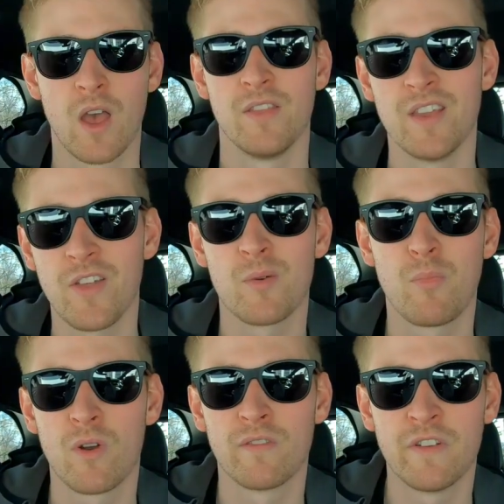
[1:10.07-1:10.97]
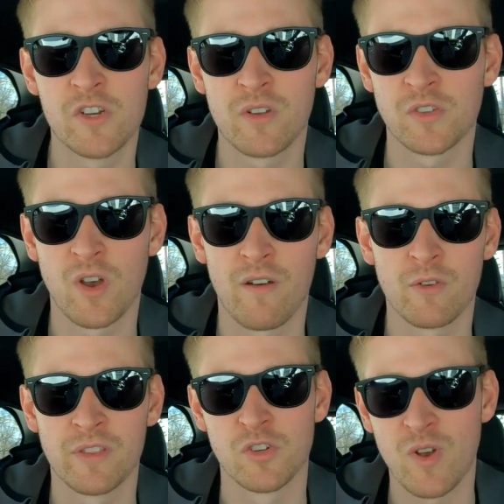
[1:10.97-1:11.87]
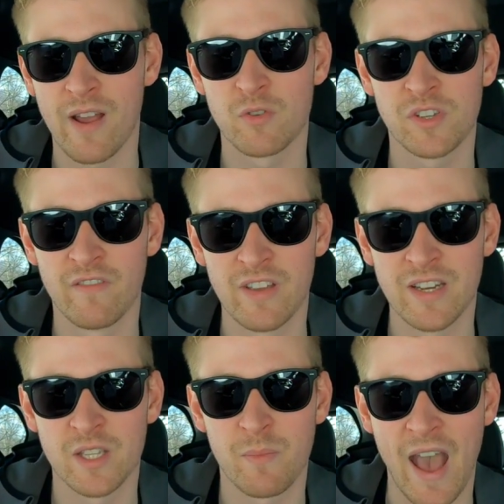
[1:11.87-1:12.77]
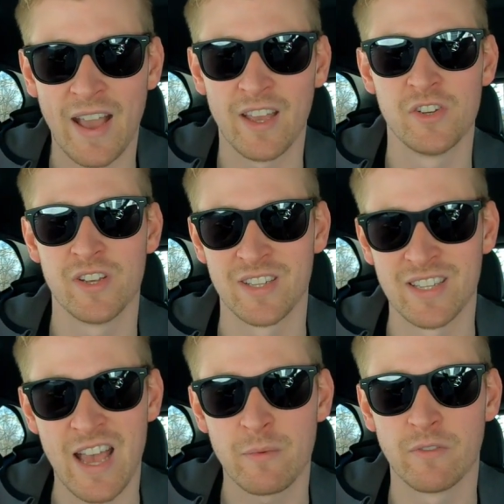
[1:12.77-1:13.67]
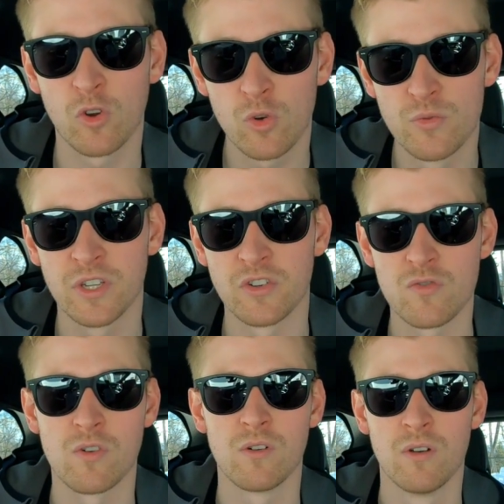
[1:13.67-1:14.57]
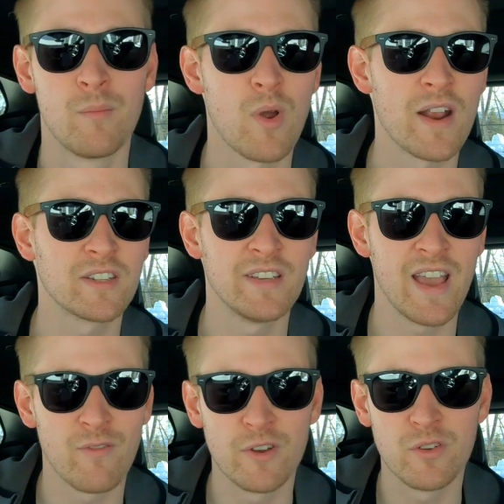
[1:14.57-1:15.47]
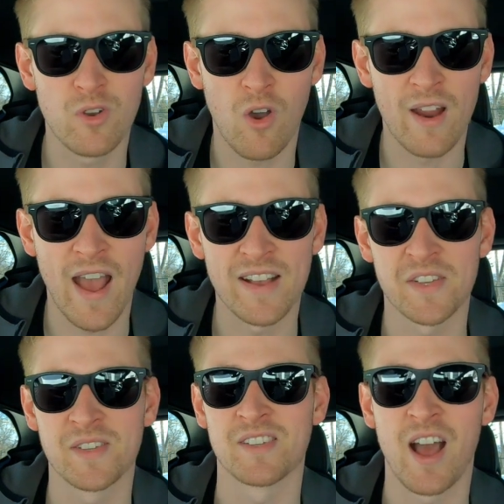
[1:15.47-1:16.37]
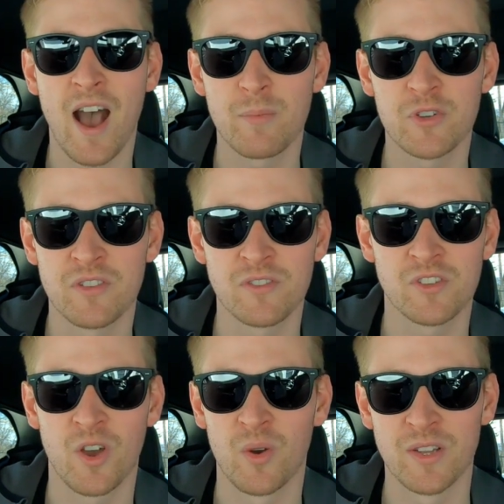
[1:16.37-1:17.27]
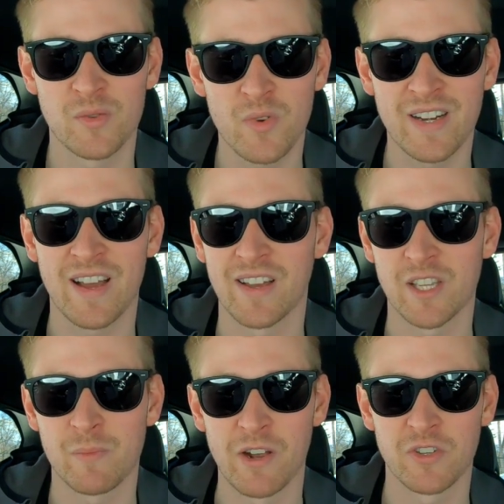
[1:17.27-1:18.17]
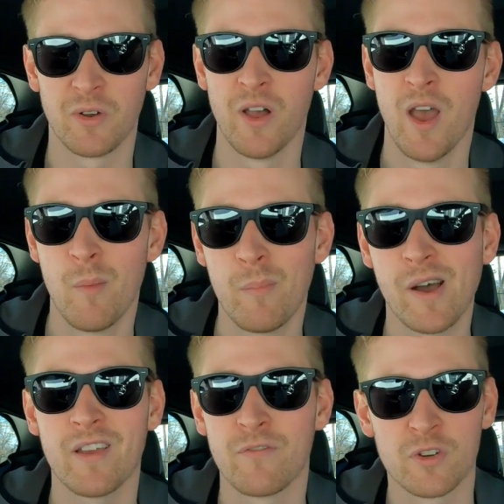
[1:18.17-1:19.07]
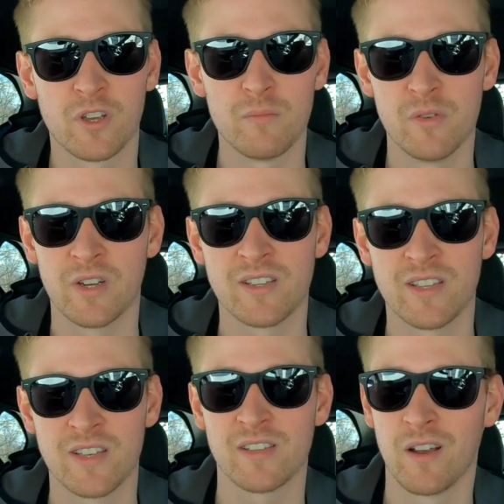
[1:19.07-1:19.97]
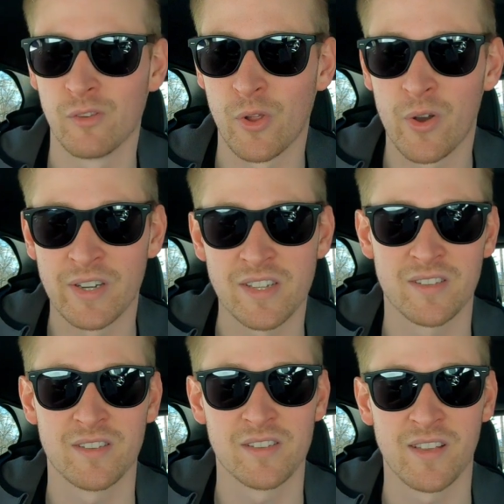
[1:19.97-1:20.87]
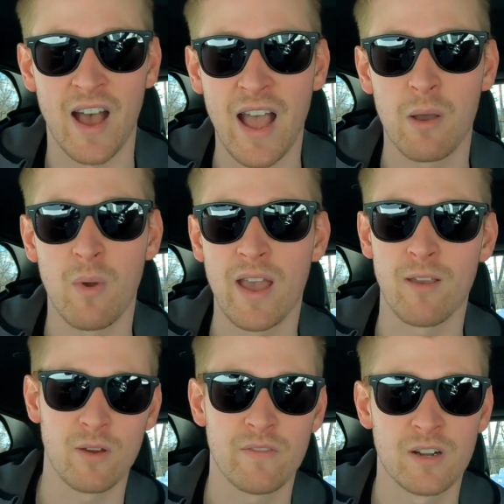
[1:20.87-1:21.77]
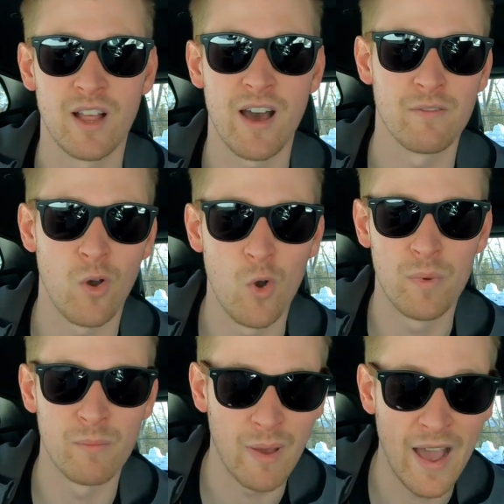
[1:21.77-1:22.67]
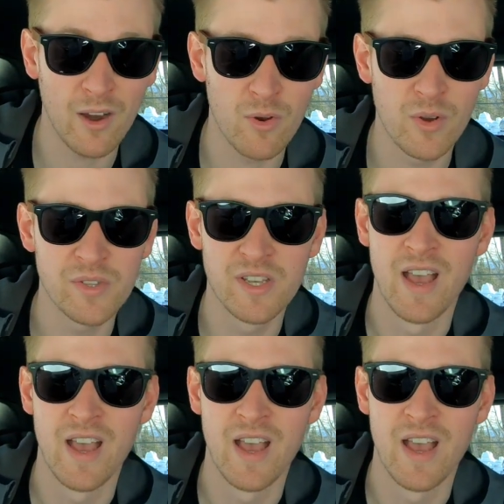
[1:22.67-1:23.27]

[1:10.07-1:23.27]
The other important feature that's offered in the driver's convenience package is adaptive cruise control. Practically every new car has this as an option, so it's really not that special, but if your commute consists of long distances on the highway or even a lot of open back roads,